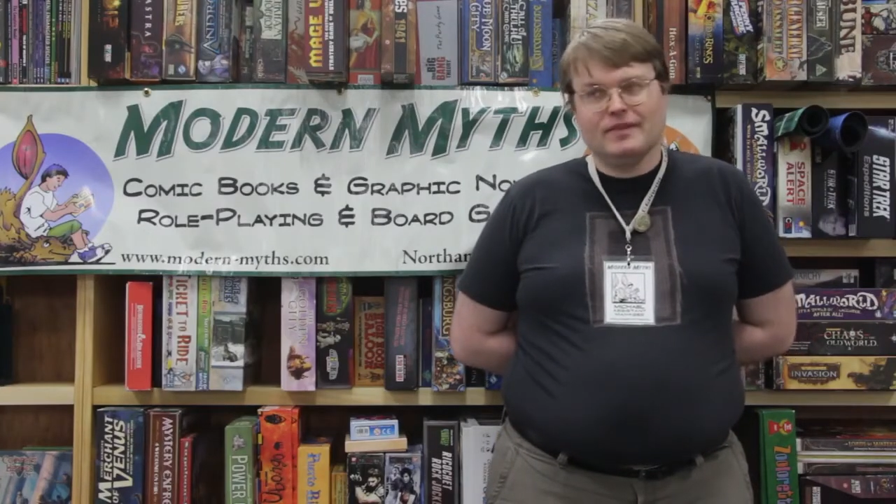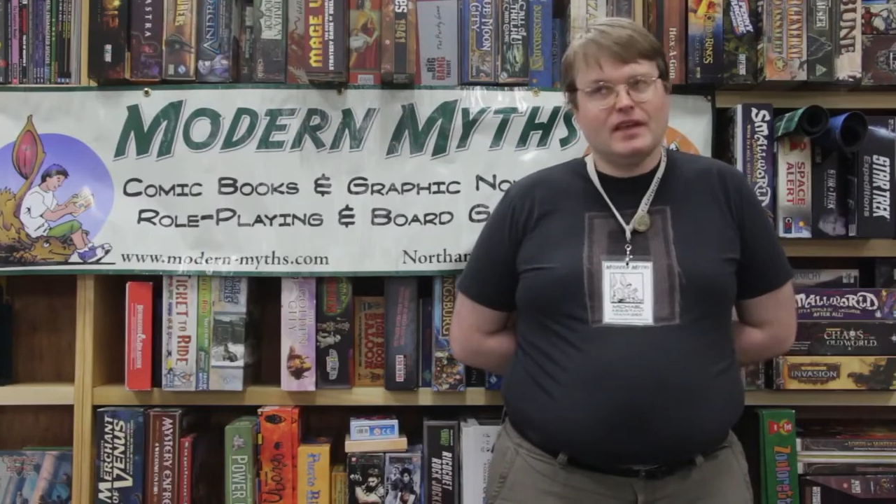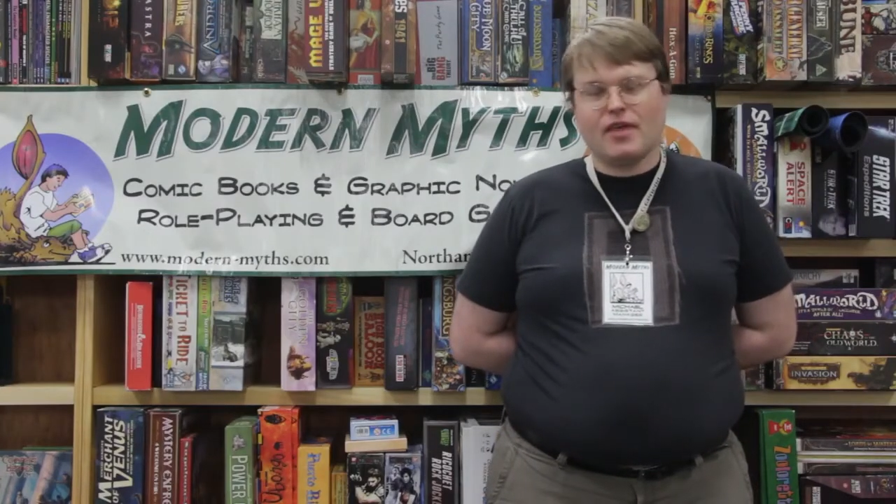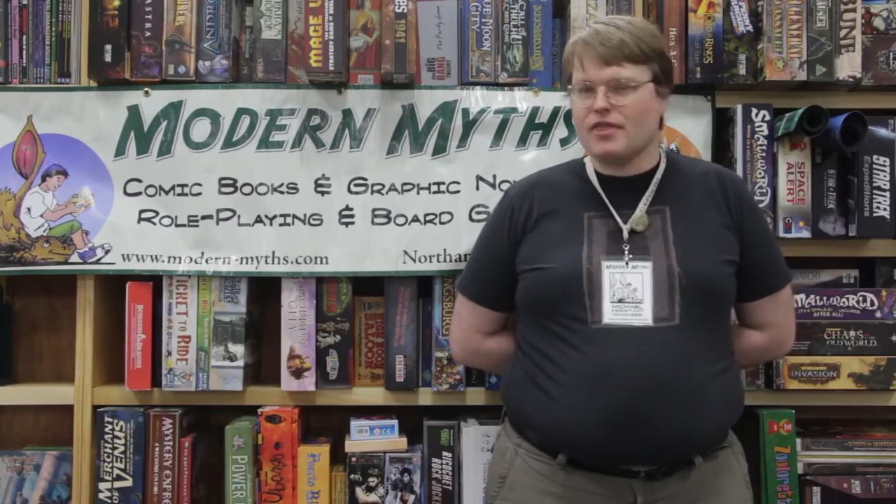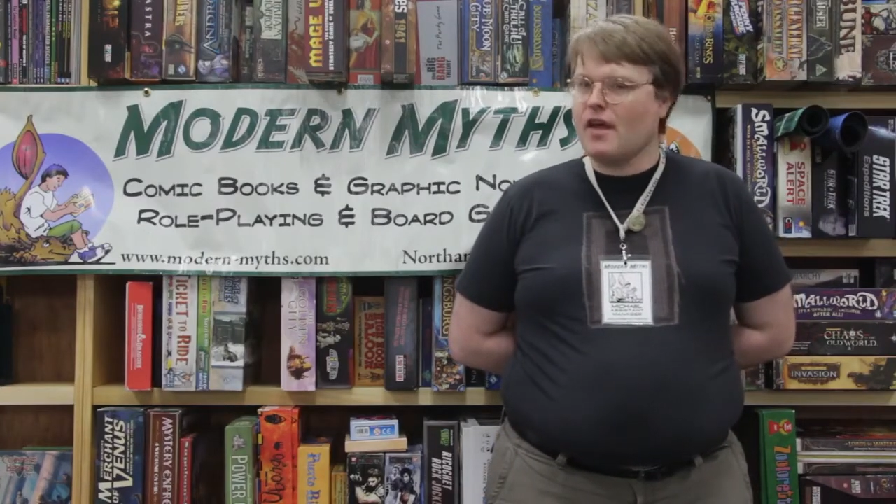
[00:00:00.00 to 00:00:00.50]

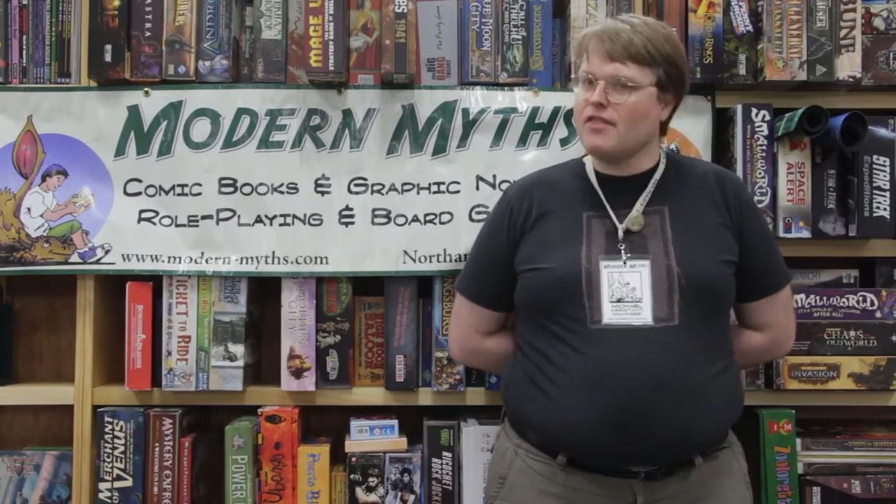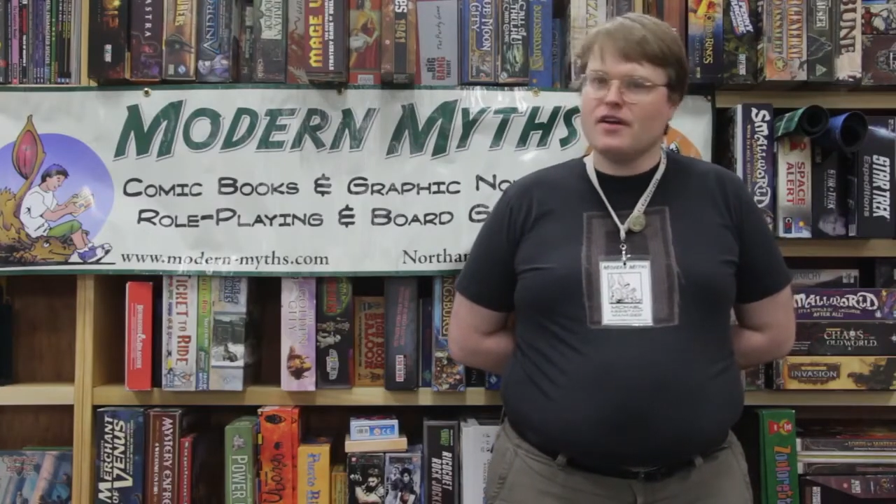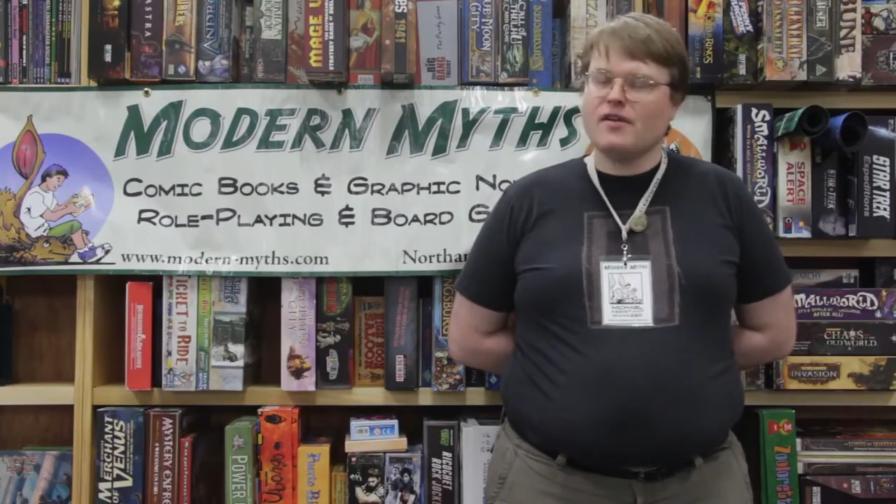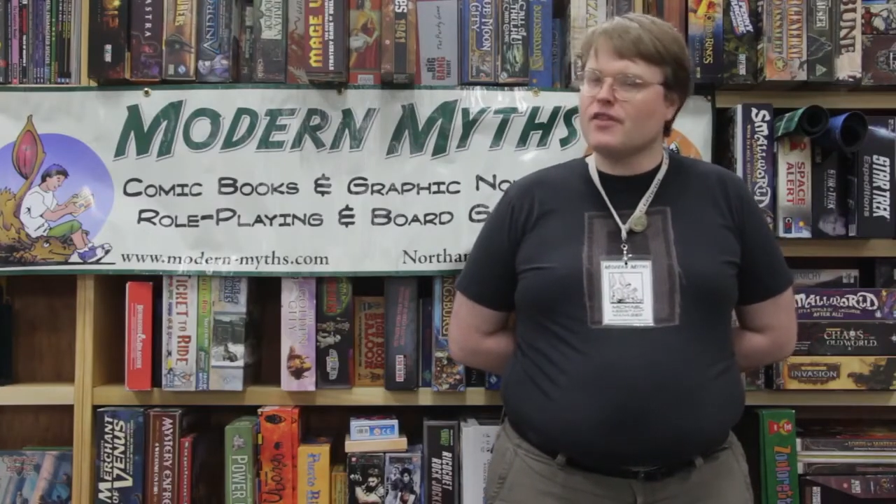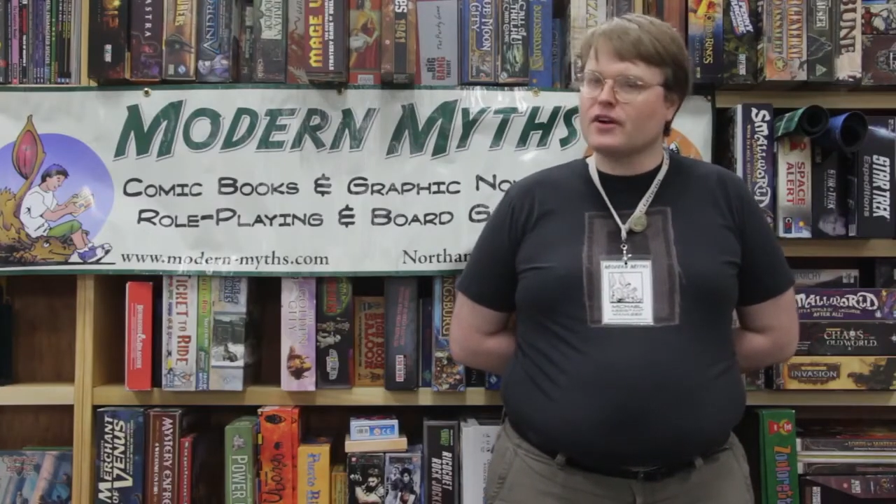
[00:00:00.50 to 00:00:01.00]

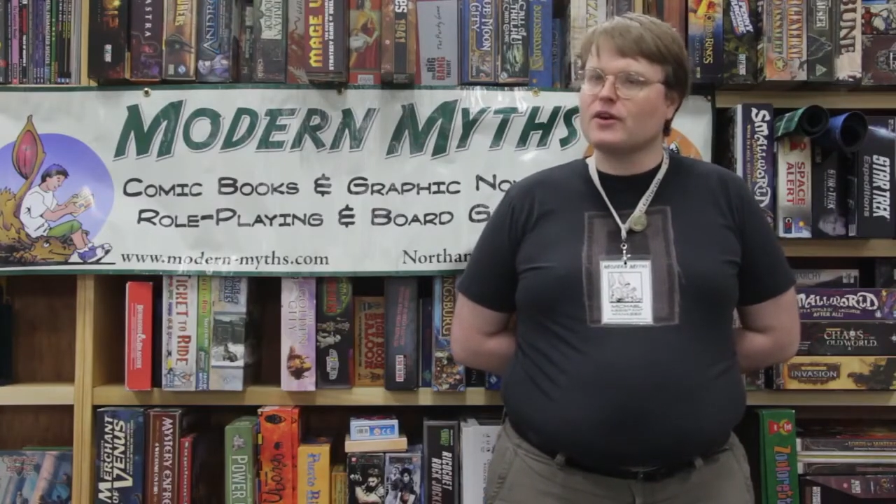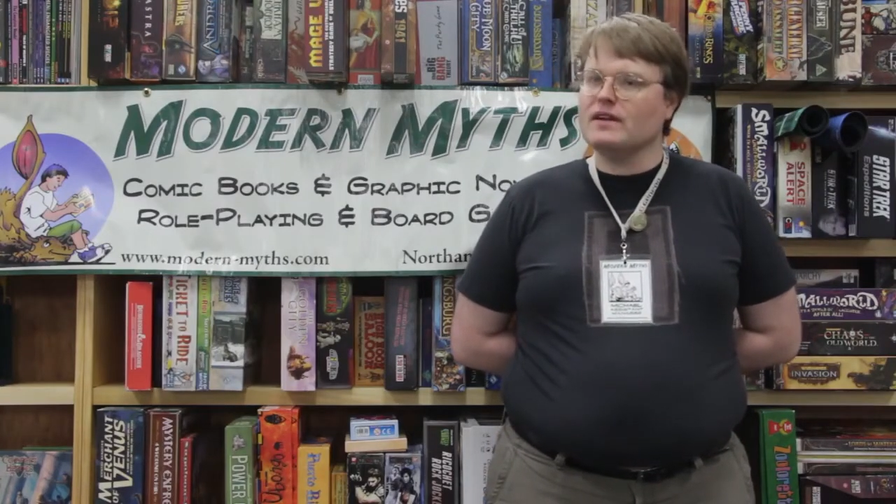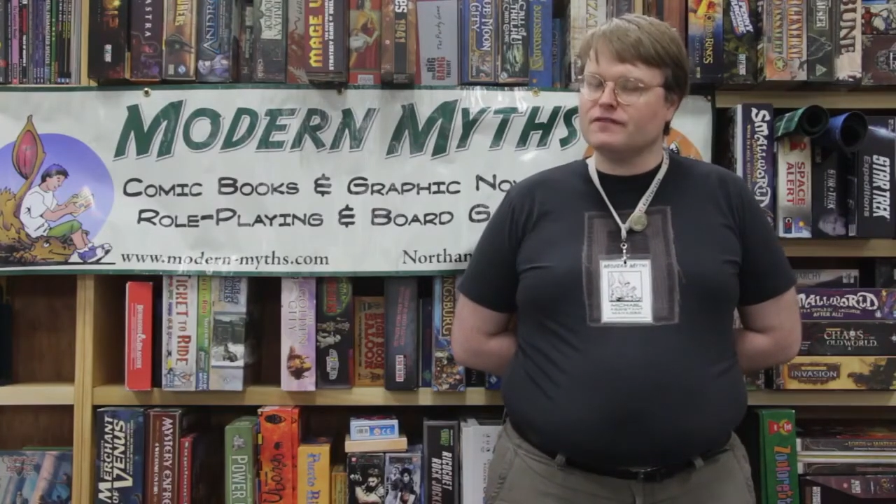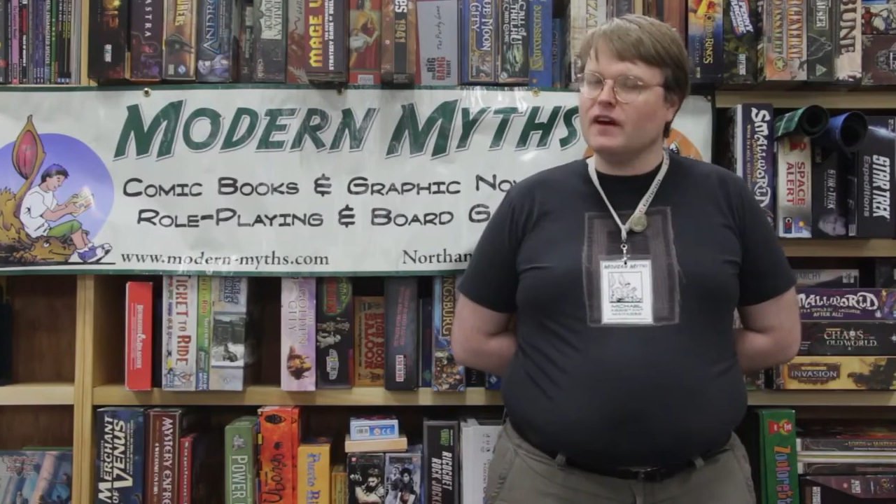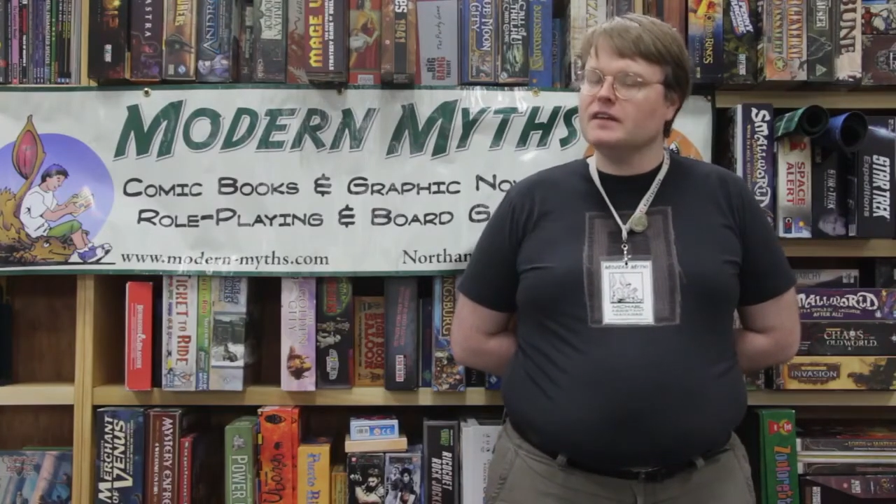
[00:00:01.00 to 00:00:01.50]
they're
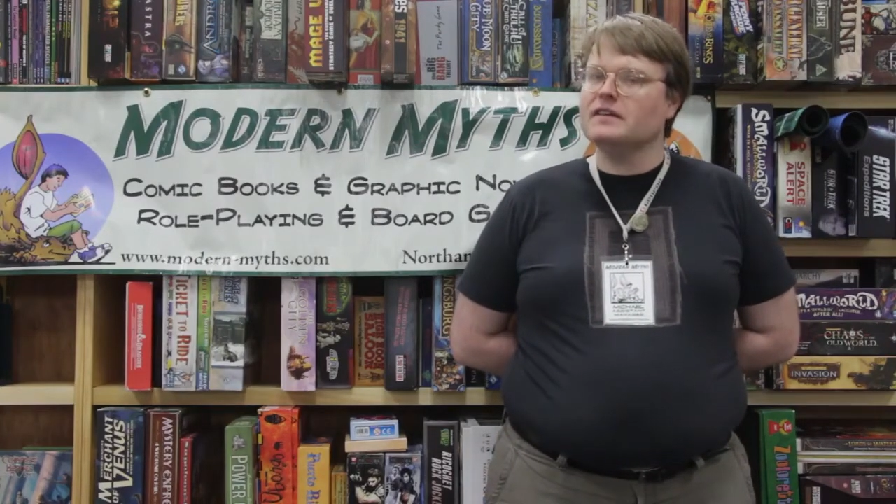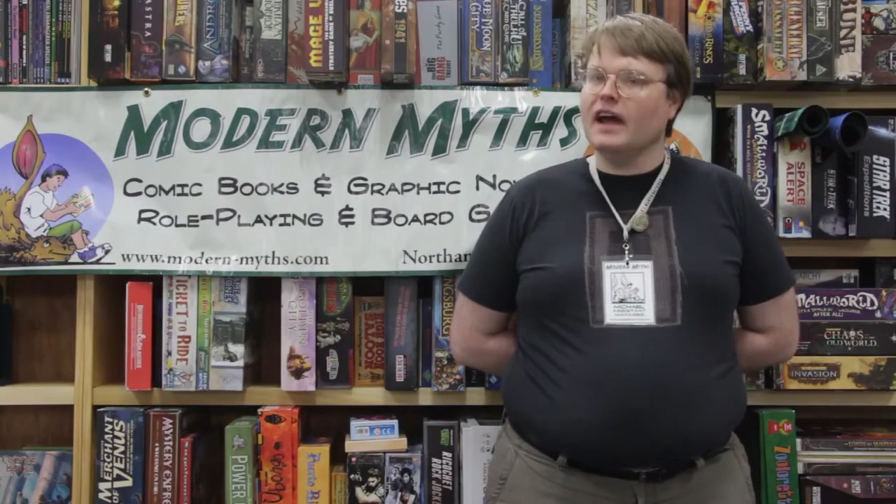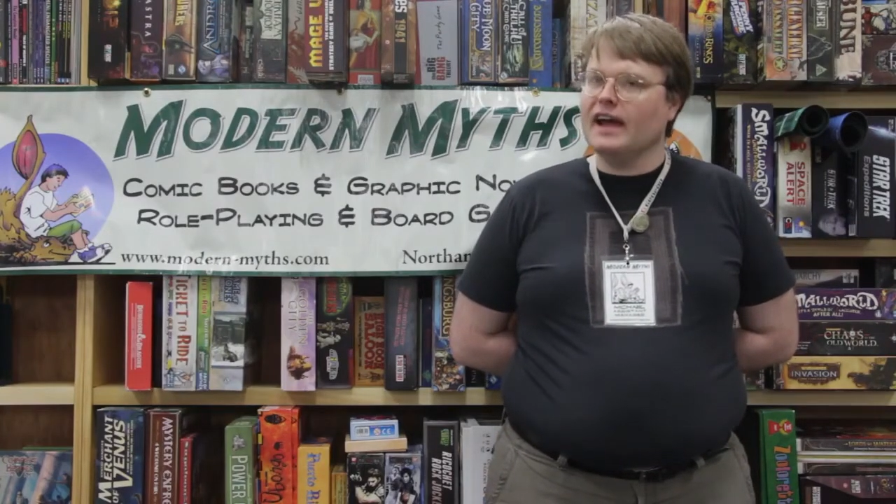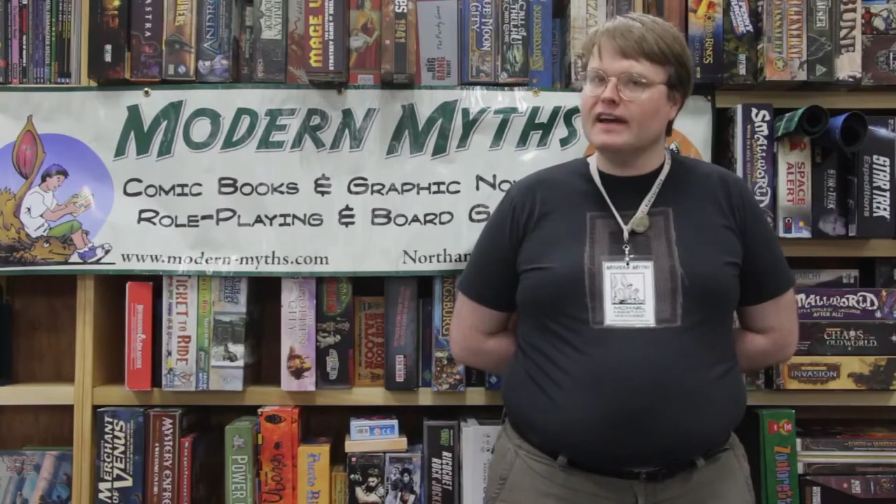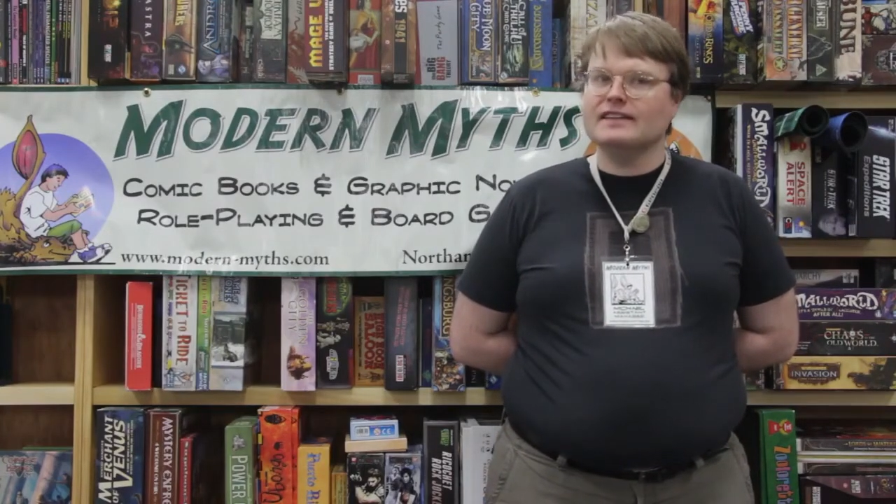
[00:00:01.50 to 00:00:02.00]
great fun,
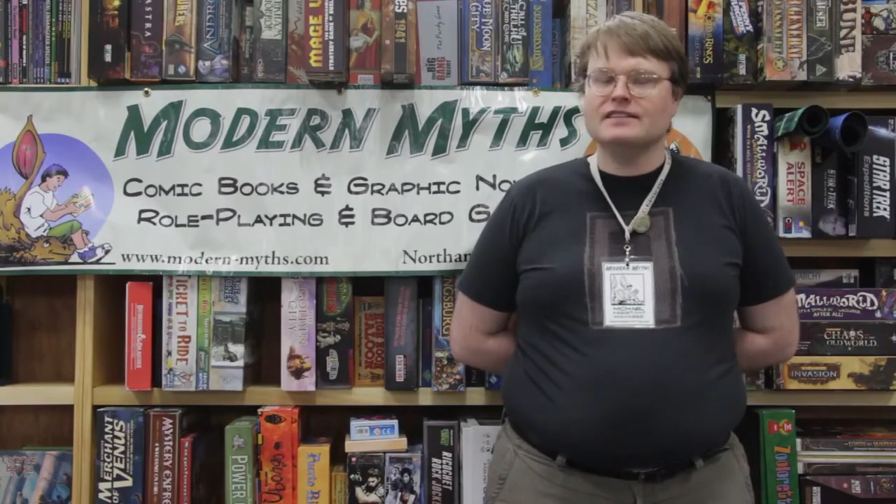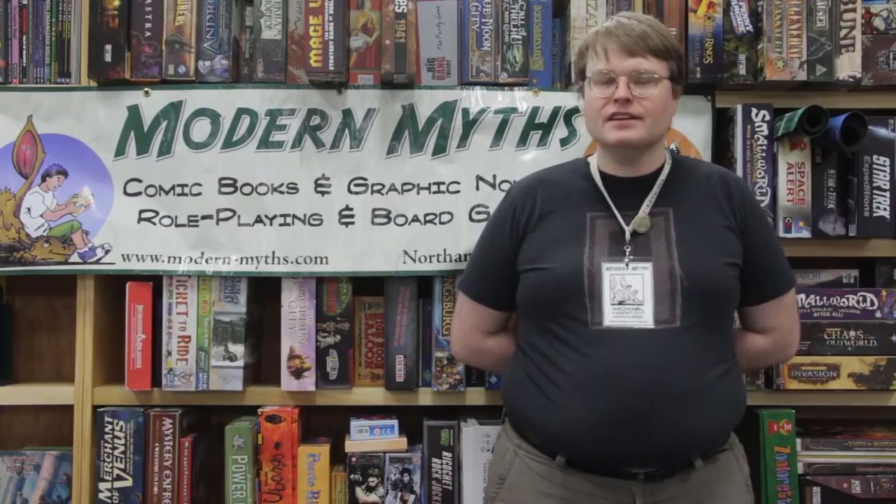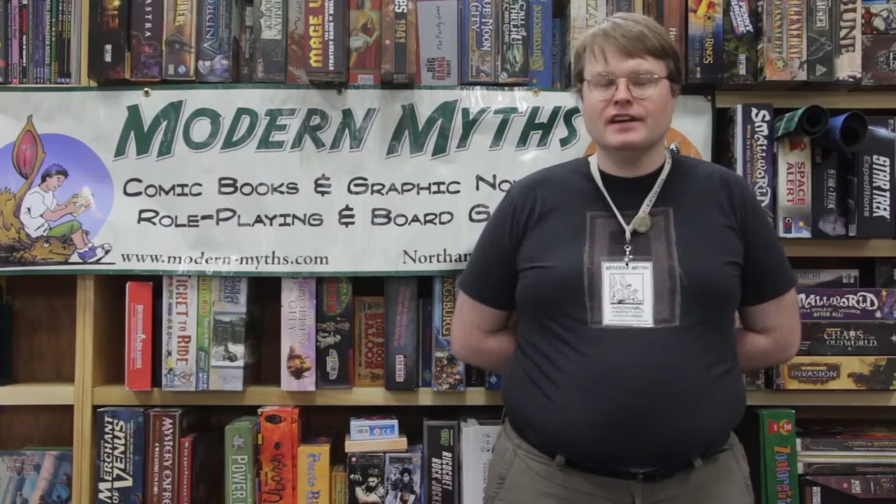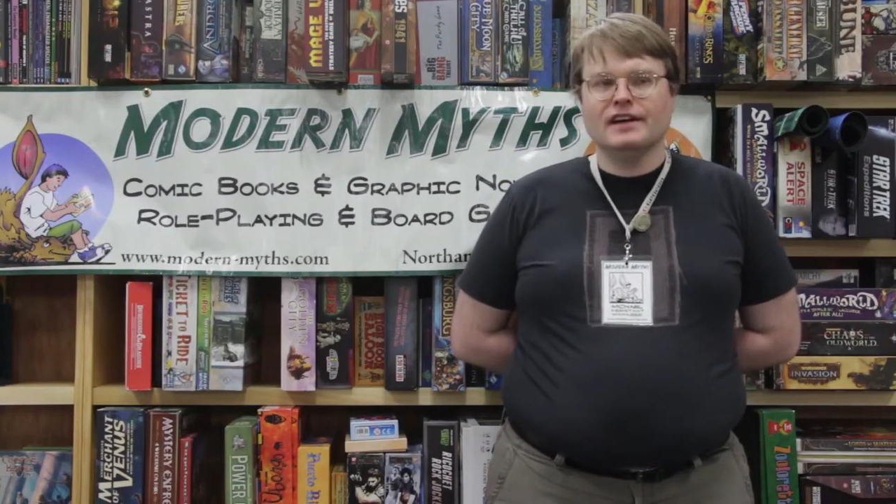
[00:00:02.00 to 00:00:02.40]
and